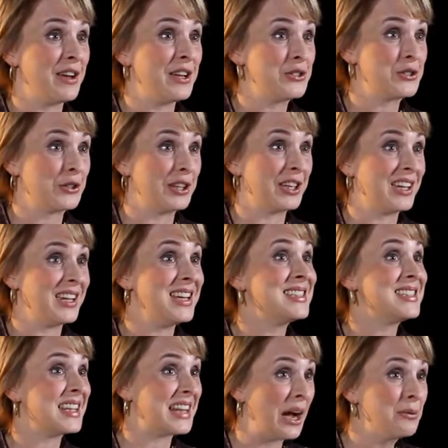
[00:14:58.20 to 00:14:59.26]
eventually
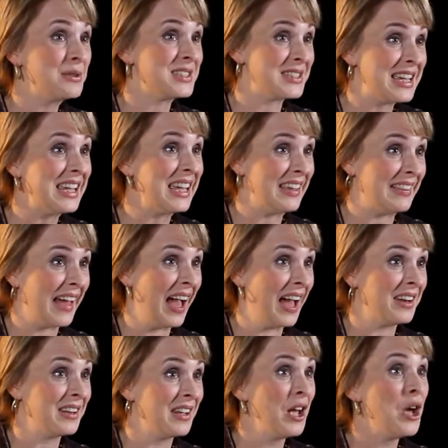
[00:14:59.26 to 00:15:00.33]
is that I was thinking
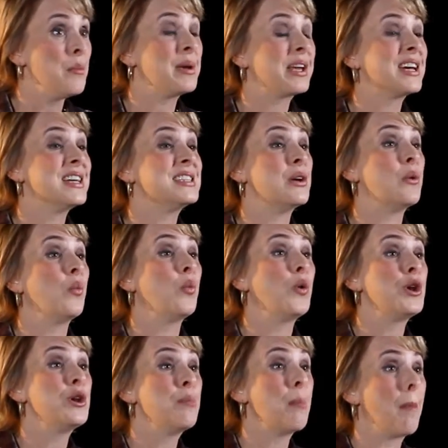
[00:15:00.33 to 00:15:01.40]
that because it
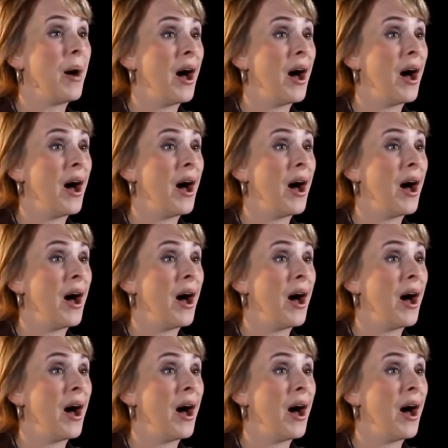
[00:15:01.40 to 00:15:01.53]
wouldn't